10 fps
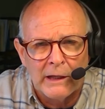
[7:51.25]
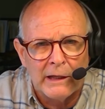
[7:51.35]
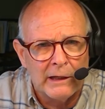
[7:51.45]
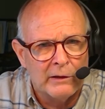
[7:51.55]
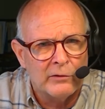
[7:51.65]

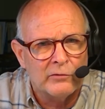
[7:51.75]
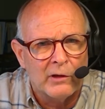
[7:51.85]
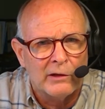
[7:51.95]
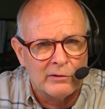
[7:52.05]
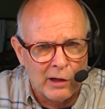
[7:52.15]
is
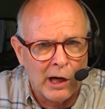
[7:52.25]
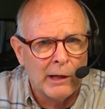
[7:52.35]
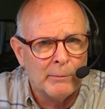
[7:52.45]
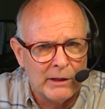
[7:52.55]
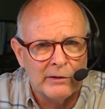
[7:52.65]

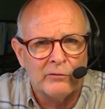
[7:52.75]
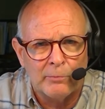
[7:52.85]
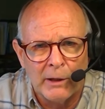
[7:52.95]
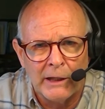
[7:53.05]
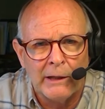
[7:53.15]
time is
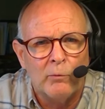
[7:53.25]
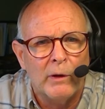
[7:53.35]
money.